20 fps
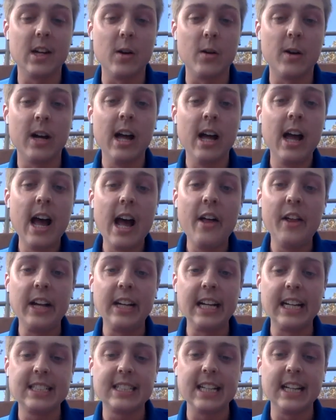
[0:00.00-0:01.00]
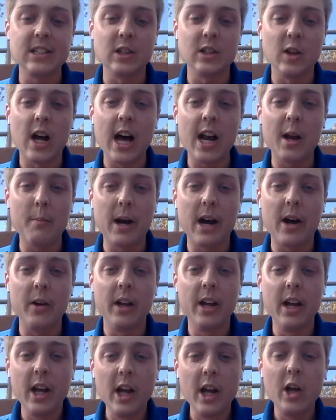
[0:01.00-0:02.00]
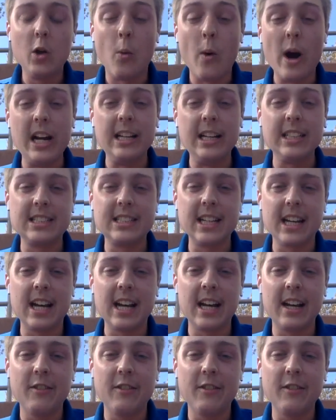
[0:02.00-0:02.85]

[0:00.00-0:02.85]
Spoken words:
So I think that says a lot about the way this